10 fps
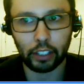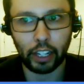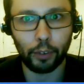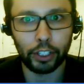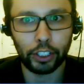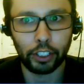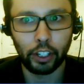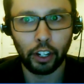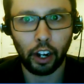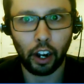language
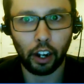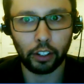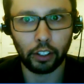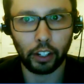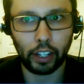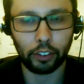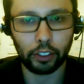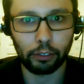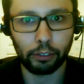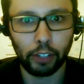on account
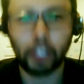of...